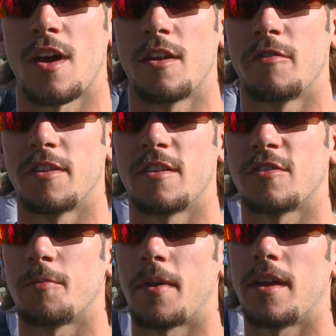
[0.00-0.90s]
kind of
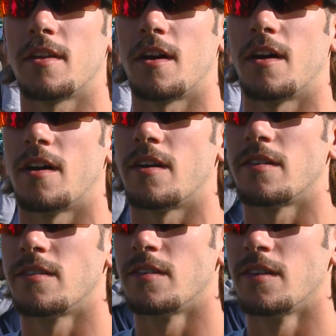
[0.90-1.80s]
anticipate, you
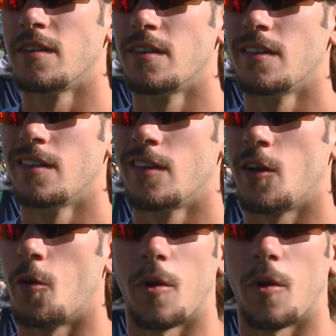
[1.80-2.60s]
know,